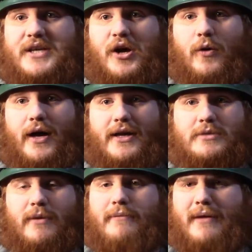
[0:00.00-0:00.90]
So
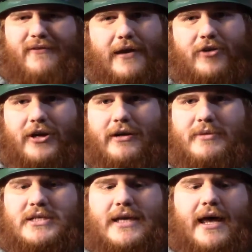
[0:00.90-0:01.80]
it's my favorite
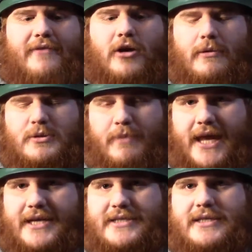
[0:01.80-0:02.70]
Gundam is Heavy Arms
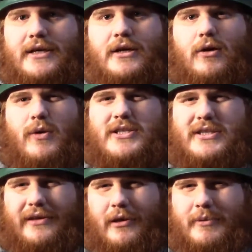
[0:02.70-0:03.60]
Base, which
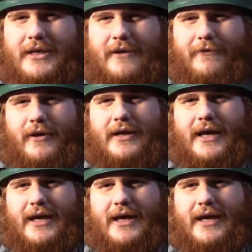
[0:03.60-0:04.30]
is a little bit different.